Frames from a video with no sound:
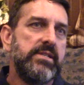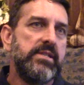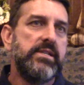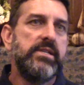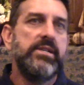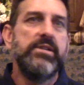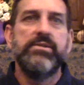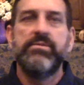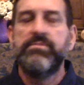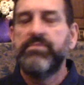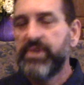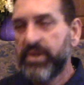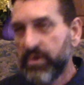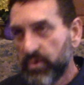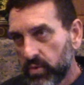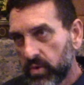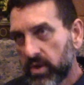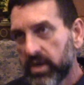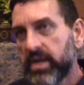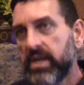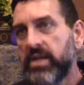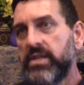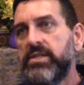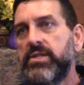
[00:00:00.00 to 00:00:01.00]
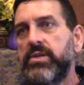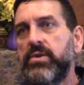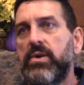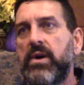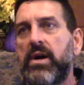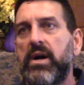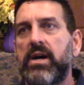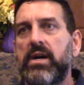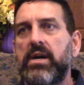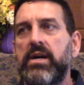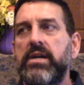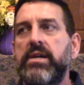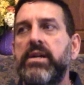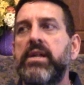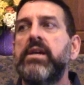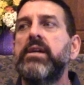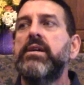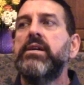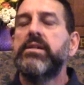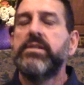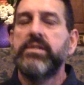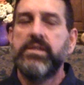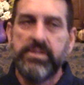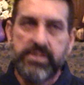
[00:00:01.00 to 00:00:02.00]
You're working too hard,
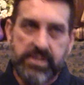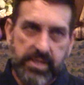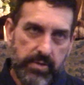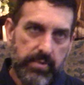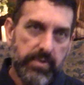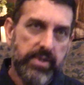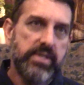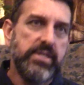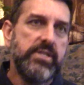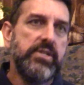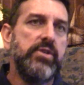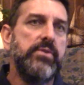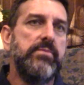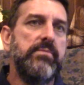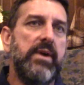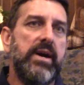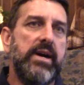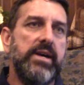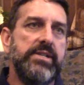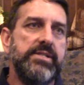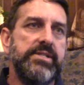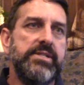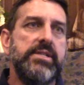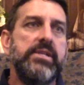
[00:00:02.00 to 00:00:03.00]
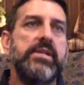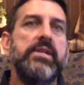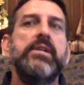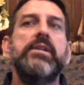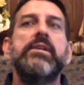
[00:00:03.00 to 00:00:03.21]
you're doing too much.